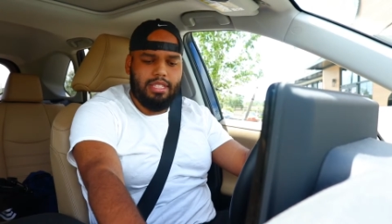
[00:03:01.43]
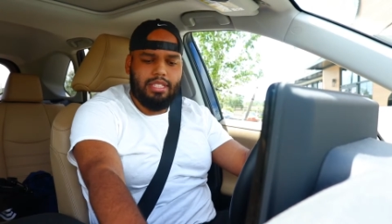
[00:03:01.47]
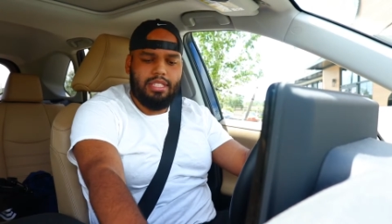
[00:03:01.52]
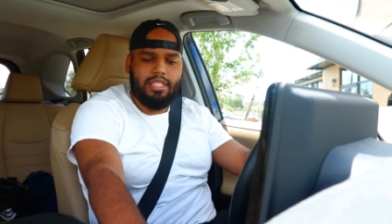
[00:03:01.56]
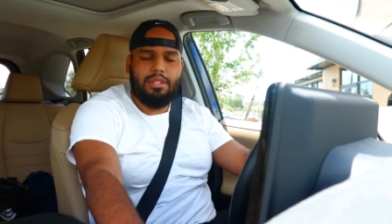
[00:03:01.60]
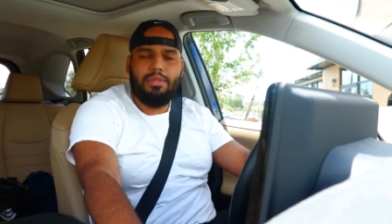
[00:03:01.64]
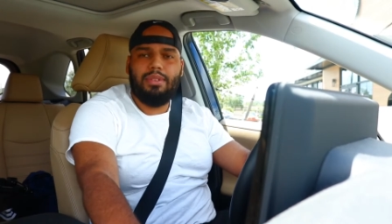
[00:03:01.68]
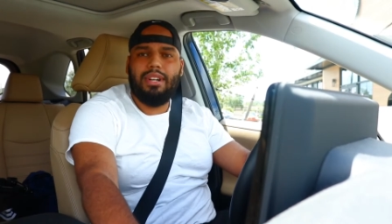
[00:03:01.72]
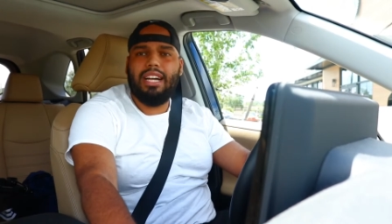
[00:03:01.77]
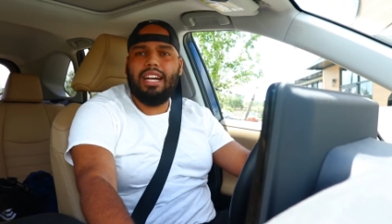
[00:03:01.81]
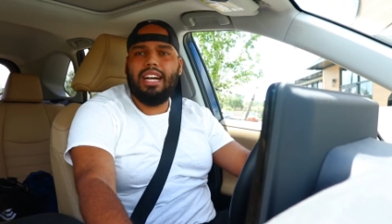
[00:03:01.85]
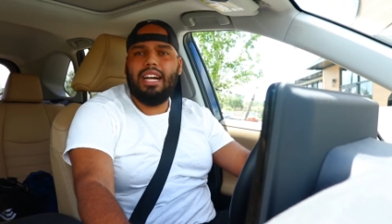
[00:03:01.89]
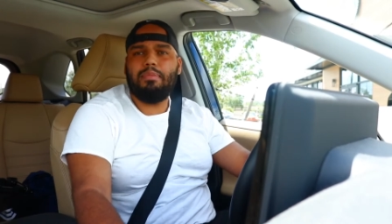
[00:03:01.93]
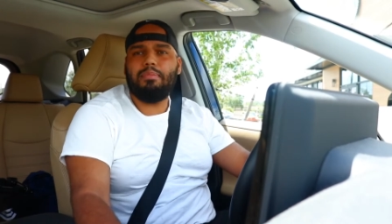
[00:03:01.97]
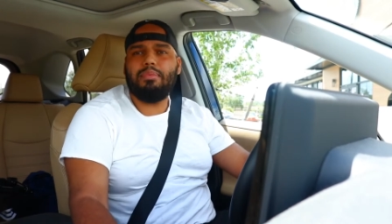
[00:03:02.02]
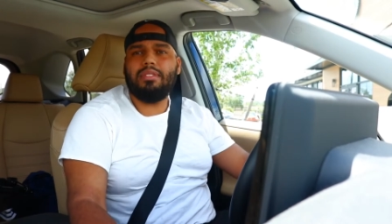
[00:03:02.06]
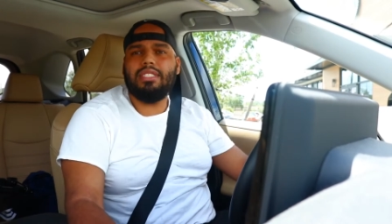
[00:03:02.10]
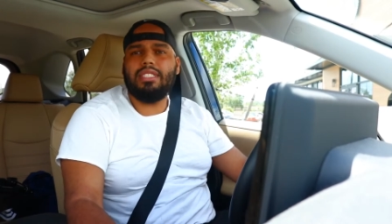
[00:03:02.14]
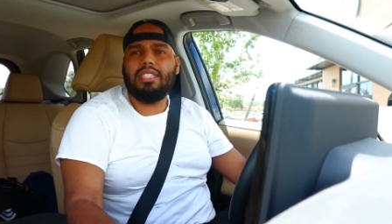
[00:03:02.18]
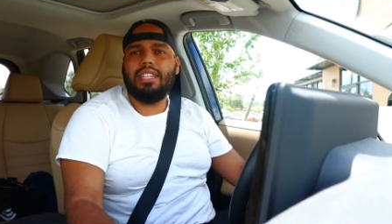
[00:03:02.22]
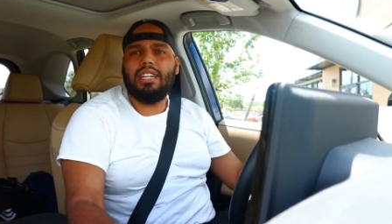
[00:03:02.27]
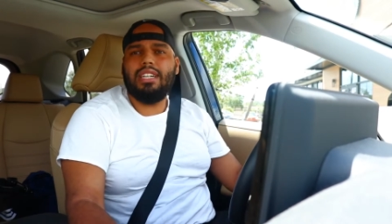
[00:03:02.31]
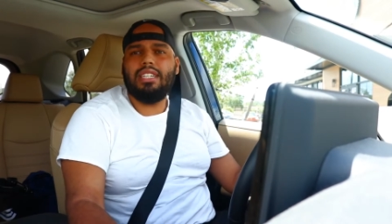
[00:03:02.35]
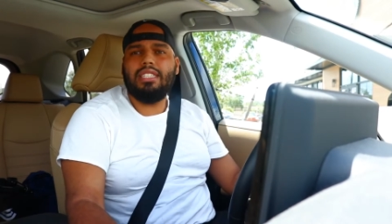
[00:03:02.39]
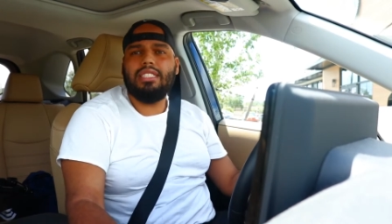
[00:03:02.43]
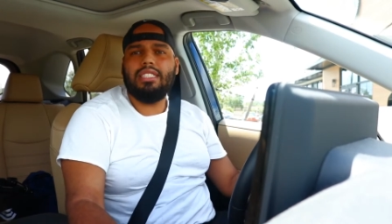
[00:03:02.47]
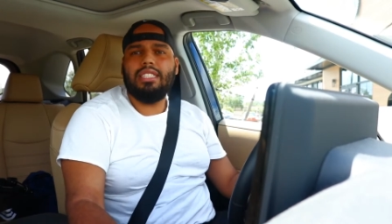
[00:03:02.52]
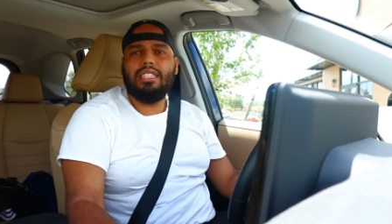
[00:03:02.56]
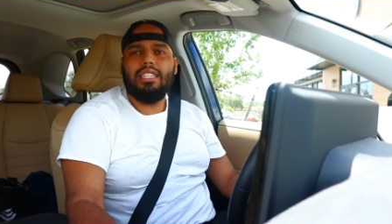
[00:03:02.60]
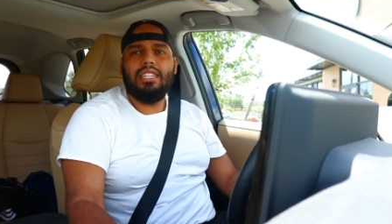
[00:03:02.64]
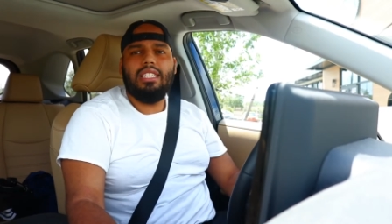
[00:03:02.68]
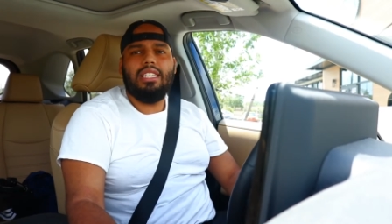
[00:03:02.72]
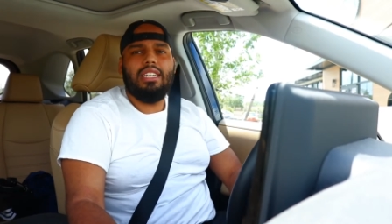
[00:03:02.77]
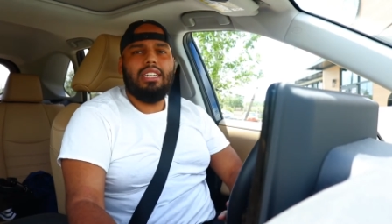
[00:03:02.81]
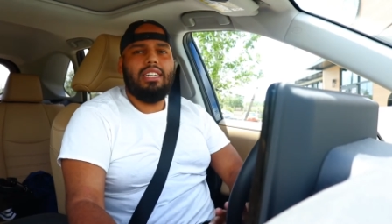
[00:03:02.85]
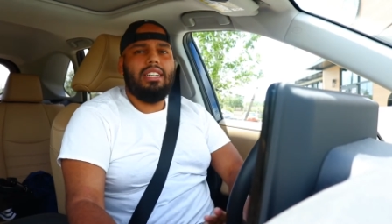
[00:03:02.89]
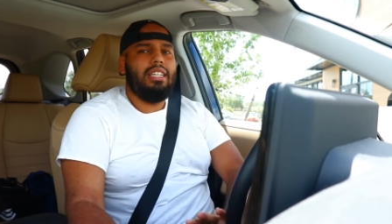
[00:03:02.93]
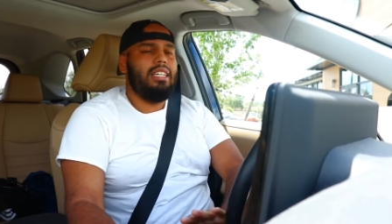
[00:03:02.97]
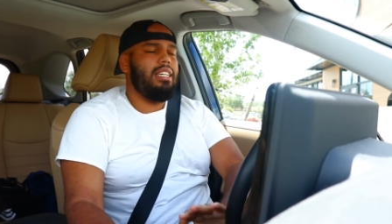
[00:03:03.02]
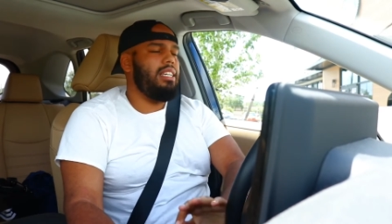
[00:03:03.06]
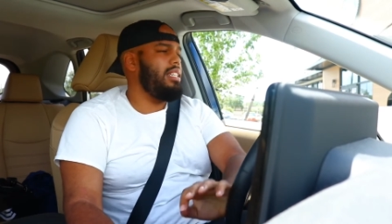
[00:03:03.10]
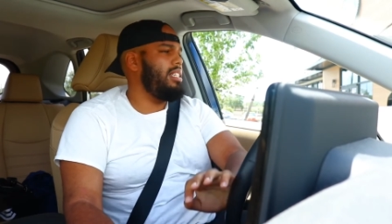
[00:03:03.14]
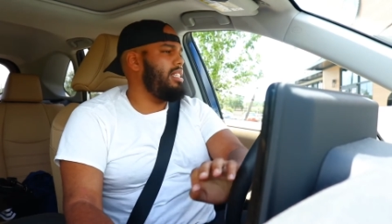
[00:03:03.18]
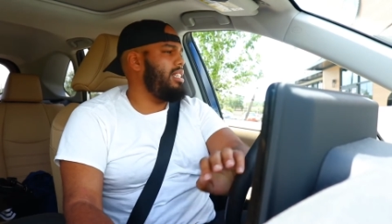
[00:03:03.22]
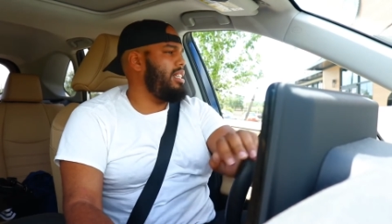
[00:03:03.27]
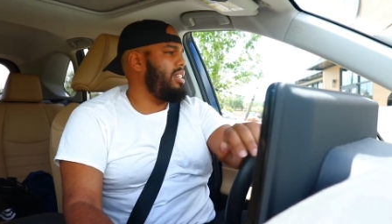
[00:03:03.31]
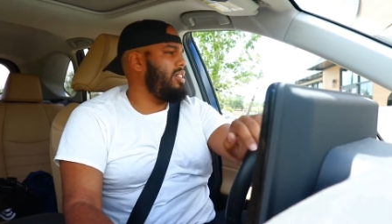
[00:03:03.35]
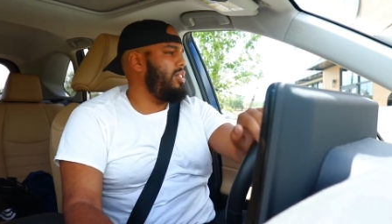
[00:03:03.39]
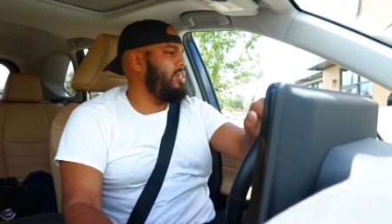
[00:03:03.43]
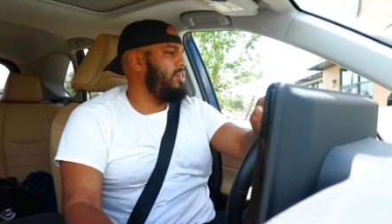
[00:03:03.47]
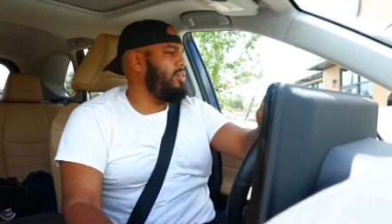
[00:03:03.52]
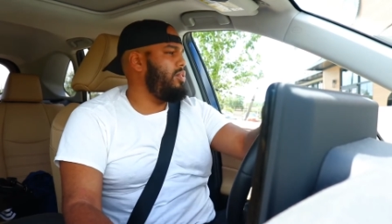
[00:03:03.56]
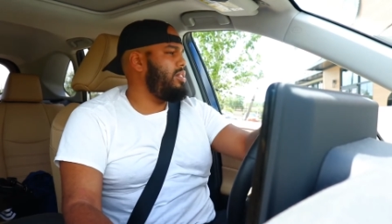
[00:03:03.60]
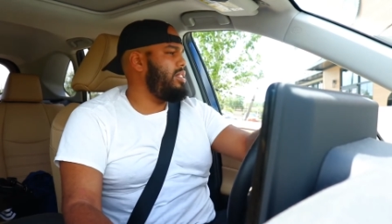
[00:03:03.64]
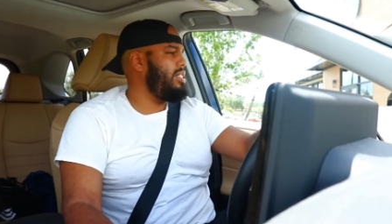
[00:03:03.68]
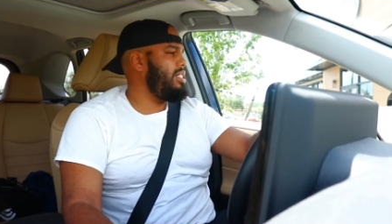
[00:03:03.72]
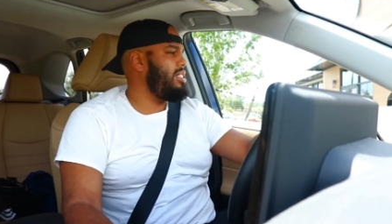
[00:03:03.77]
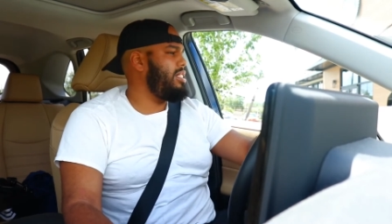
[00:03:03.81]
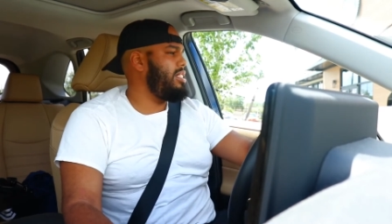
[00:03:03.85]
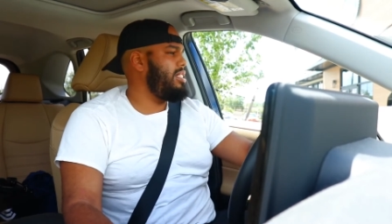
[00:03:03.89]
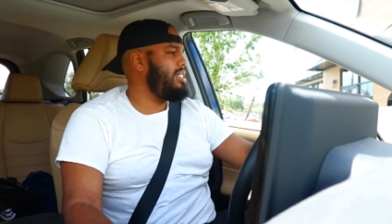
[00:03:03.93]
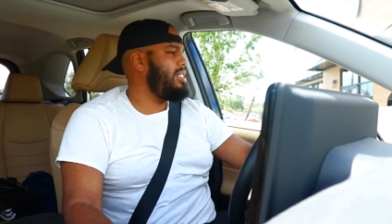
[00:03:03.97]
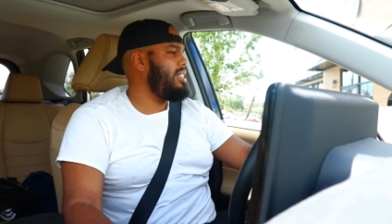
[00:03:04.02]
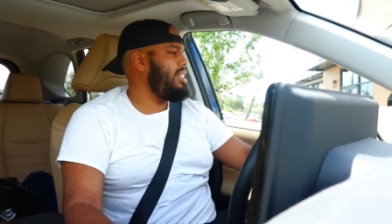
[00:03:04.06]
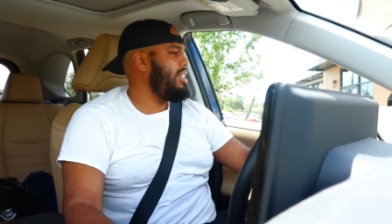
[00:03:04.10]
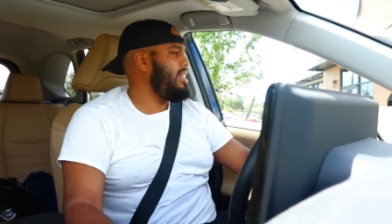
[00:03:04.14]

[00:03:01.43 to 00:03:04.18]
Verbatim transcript: see what happens, guys. Hopefully this is